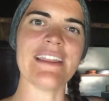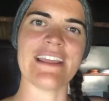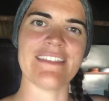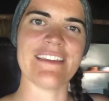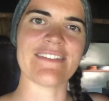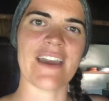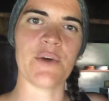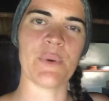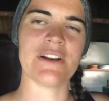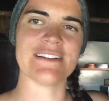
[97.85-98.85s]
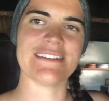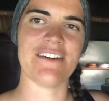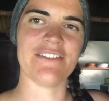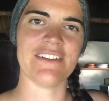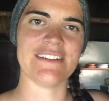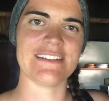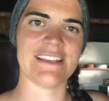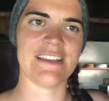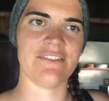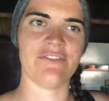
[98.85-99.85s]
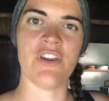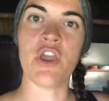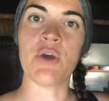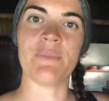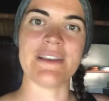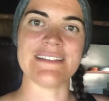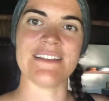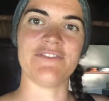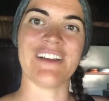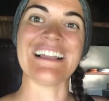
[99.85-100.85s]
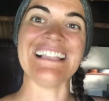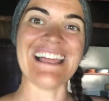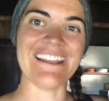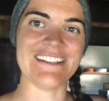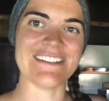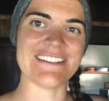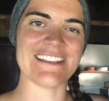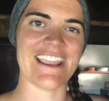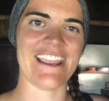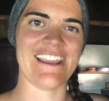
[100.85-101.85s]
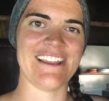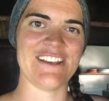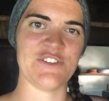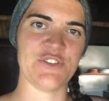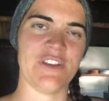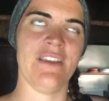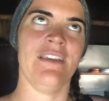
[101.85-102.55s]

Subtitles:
And I think that part is healthy to give myself a cleanse. And